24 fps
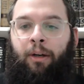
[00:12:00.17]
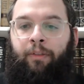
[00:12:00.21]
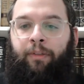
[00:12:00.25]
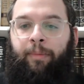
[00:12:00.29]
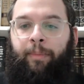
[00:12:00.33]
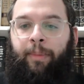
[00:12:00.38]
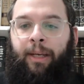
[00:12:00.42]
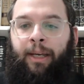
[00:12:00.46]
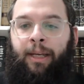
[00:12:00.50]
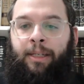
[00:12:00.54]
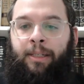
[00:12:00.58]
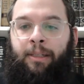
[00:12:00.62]

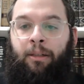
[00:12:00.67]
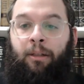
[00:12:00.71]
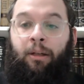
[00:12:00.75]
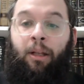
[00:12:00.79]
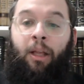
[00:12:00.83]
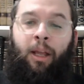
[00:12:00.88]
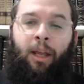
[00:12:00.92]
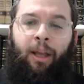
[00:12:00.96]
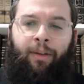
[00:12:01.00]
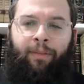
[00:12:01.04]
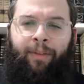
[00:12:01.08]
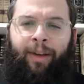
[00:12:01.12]
from Keser?
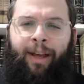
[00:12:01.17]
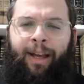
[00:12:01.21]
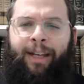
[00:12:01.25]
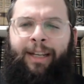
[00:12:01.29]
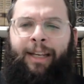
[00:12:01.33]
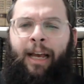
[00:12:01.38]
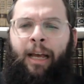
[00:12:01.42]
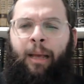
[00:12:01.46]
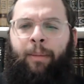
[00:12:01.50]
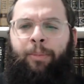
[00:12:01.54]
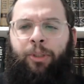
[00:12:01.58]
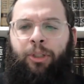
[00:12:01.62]
You're
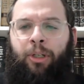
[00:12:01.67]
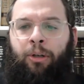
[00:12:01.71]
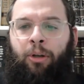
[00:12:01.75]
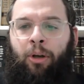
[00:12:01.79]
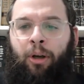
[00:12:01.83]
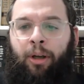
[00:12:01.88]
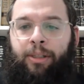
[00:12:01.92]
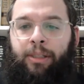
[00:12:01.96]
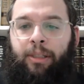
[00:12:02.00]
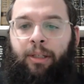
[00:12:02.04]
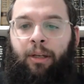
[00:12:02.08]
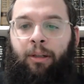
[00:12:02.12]
going
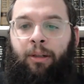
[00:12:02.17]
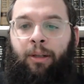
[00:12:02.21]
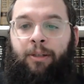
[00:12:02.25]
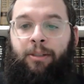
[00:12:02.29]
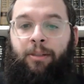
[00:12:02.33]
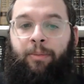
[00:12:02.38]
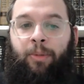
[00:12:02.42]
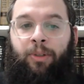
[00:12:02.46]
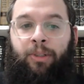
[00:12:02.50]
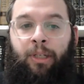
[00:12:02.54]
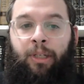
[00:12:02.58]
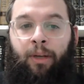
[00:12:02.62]

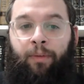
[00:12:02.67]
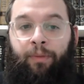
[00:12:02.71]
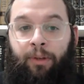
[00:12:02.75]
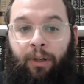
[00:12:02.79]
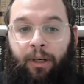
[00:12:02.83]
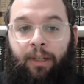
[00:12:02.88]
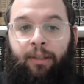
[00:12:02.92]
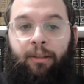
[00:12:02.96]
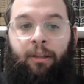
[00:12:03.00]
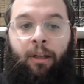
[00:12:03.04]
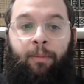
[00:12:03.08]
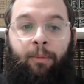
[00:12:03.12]

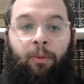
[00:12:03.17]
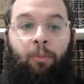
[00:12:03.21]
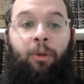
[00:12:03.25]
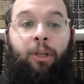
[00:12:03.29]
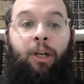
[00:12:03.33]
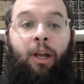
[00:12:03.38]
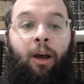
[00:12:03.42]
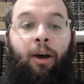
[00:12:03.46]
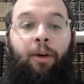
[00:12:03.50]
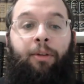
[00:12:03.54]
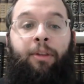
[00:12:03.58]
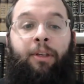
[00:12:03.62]
to tell me
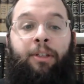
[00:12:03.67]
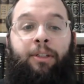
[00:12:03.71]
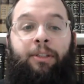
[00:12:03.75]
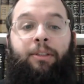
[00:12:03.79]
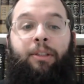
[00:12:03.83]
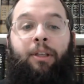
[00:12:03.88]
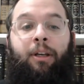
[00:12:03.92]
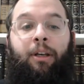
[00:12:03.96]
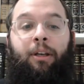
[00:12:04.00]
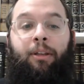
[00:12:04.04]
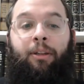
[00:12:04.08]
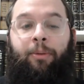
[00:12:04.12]
we know
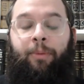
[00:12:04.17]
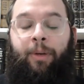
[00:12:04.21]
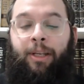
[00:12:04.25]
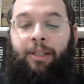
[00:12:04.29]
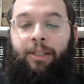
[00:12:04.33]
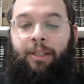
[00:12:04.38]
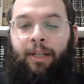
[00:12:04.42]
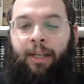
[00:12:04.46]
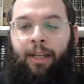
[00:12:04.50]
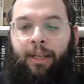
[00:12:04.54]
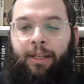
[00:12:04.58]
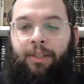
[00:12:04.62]
this. The
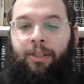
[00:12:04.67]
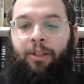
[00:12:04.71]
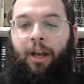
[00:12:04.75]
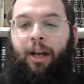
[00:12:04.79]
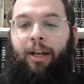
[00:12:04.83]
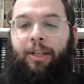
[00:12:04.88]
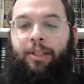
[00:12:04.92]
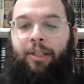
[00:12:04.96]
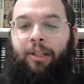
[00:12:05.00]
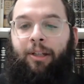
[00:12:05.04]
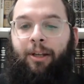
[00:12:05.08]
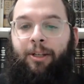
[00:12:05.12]
reason is
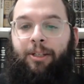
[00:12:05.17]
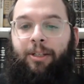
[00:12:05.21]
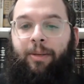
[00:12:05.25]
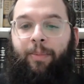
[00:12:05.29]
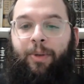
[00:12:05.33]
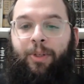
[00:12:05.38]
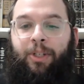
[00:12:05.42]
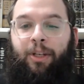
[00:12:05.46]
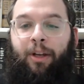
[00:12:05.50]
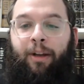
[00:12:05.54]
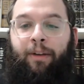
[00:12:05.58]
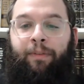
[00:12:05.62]
not schlas
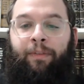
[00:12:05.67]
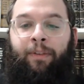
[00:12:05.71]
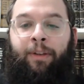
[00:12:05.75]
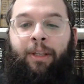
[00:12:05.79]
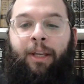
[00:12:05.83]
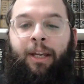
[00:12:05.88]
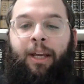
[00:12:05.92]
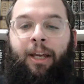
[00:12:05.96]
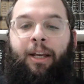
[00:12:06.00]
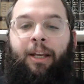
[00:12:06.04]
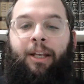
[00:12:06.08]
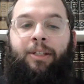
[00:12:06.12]

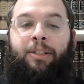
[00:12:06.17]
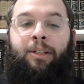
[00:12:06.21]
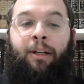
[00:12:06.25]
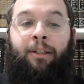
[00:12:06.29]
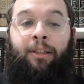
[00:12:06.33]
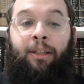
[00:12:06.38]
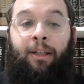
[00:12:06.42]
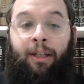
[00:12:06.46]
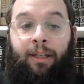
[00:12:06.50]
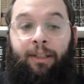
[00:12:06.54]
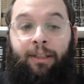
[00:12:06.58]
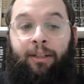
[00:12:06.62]
misayfen.
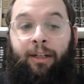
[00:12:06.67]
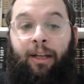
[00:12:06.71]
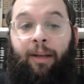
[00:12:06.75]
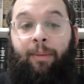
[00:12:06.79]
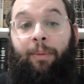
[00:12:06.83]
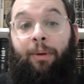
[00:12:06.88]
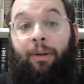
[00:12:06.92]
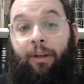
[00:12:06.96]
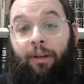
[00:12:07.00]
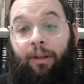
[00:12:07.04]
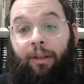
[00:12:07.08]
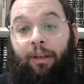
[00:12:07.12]
Dr. Alter
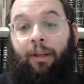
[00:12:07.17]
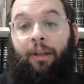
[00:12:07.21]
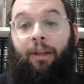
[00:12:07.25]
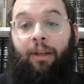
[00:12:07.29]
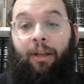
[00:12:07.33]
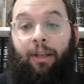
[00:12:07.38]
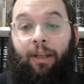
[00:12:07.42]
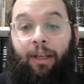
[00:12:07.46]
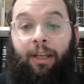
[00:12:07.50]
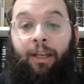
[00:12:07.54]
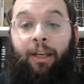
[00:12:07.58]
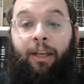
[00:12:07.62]
Rebbe,
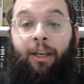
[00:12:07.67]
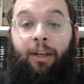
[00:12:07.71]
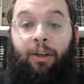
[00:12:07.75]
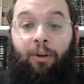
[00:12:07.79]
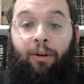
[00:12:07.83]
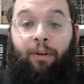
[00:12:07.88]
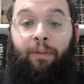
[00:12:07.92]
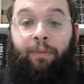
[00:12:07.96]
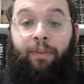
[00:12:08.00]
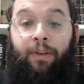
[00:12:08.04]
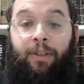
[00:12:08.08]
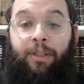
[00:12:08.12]
he
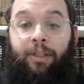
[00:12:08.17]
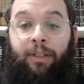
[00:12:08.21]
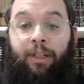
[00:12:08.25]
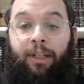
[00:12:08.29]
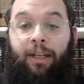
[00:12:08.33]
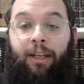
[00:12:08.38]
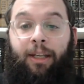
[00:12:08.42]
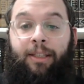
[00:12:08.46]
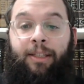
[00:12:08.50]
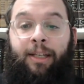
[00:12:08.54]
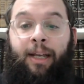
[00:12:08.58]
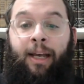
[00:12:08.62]
gufa
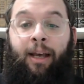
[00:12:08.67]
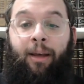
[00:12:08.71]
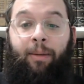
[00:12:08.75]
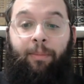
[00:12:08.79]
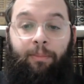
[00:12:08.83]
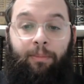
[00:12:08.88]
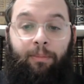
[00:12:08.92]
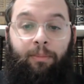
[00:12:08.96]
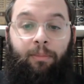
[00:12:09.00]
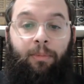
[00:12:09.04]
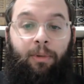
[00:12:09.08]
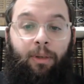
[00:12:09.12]
tzricha
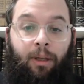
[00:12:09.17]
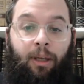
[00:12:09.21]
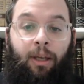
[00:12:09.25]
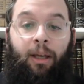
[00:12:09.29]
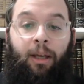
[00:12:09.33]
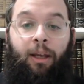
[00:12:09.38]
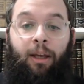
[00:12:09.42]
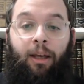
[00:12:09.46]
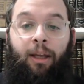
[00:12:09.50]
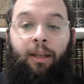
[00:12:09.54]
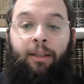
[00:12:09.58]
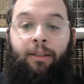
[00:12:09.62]
tam.
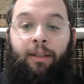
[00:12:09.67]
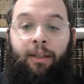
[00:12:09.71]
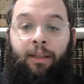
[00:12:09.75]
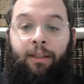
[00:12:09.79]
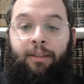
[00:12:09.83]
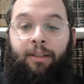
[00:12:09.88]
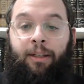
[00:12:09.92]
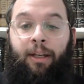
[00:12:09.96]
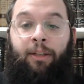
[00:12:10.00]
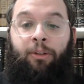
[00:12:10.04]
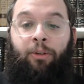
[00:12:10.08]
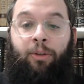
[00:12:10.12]

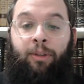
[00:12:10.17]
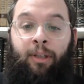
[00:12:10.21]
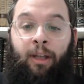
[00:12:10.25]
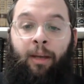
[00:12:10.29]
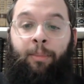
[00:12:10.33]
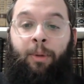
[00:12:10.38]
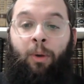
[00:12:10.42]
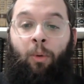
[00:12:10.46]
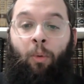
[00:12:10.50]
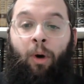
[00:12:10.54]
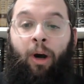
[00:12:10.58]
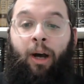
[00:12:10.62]
And can you
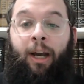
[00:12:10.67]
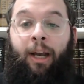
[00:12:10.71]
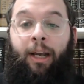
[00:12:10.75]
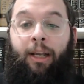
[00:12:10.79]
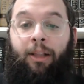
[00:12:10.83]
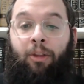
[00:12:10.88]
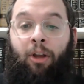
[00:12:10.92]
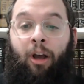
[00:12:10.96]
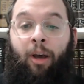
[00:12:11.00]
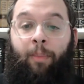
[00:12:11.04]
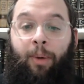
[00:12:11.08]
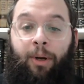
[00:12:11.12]
tell me why?
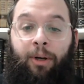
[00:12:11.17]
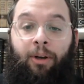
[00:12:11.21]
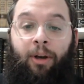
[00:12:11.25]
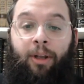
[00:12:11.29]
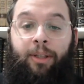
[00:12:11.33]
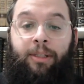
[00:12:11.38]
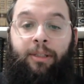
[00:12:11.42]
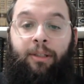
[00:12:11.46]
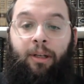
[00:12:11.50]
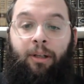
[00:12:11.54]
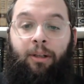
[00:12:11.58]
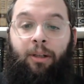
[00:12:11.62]
Lama
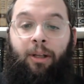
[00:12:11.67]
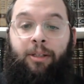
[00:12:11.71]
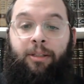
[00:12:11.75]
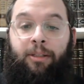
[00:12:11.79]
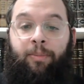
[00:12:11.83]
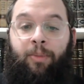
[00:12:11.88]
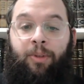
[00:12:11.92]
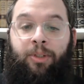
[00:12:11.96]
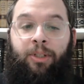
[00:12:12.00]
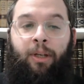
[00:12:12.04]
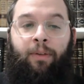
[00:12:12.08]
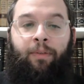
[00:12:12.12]
not
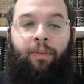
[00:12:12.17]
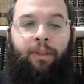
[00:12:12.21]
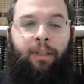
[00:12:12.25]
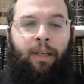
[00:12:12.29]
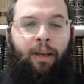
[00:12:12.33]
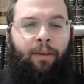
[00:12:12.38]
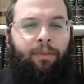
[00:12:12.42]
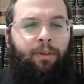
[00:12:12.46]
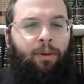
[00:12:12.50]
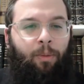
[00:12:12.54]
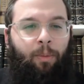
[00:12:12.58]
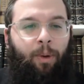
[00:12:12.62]
schlas misayfen
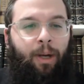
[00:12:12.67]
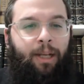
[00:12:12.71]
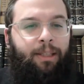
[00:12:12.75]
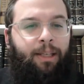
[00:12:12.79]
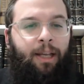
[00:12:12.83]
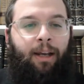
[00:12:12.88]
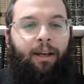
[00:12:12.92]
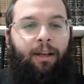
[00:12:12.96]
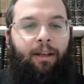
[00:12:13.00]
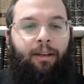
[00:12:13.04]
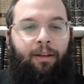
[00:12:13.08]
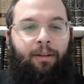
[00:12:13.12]
dafka. Why
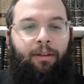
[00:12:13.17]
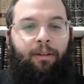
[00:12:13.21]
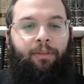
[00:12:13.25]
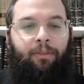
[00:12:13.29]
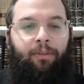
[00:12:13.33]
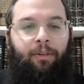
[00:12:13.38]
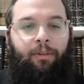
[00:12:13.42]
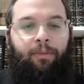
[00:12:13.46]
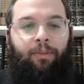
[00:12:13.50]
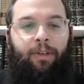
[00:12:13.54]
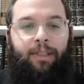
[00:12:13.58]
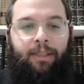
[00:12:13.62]
taka?
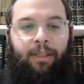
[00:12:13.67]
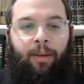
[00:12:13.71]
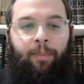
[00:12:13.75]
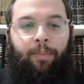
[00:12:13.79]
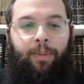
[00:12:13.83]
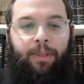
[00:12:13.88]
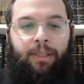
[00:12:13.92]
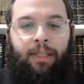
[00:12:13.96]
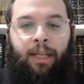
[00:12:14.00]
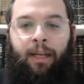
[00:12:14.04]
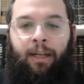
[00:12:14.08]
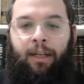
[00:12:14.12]
What's
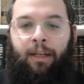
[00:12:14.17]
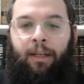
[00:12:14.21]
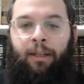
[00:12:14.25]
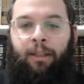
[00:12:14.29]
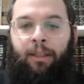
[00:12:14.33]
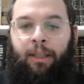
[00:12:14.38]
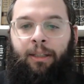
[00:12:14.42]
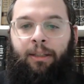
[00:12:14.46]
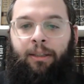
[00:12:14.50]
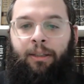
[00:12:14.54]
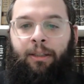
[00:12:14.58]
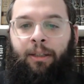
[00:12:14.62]
up is
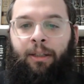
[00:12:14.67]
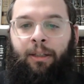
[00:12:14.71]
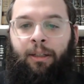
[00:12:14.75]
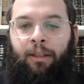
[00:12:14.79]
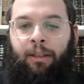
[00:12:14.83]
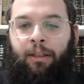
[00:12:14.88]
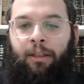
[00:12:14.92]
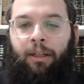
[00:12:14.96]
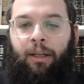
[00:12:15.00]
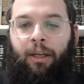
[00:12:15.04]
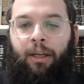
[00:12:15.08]
taka that